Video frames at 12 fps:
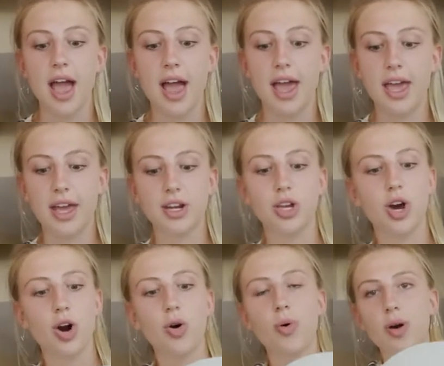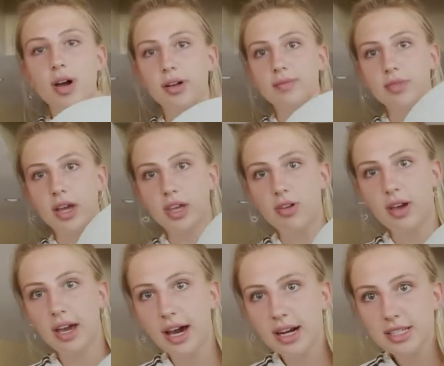and go, you can
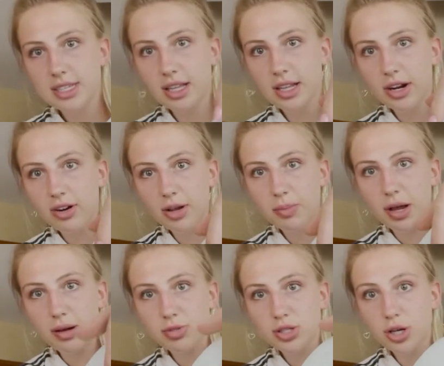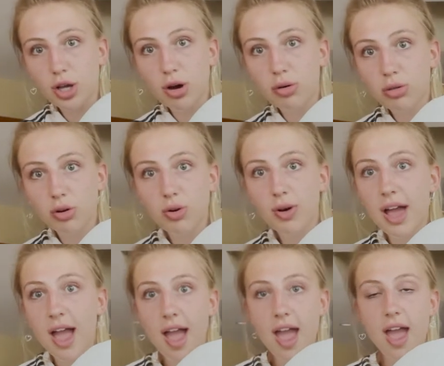kind of see the lettering, but I'm just gonna go through
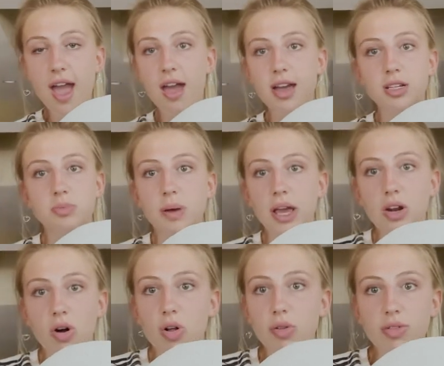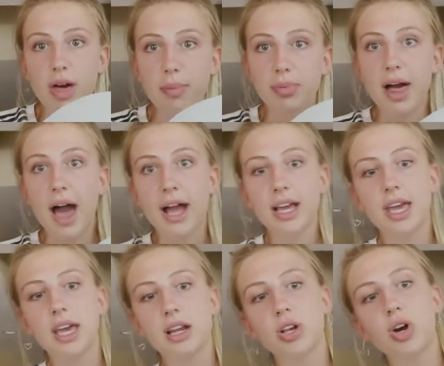and paint all of that black
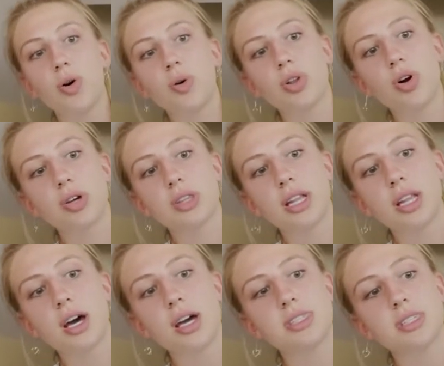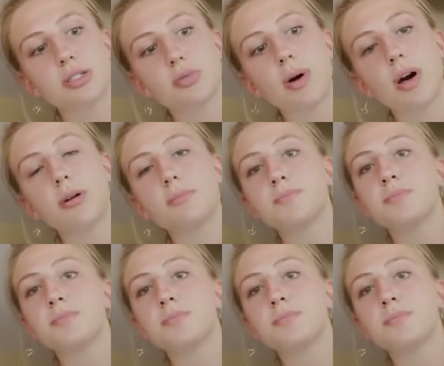and go along the lines as well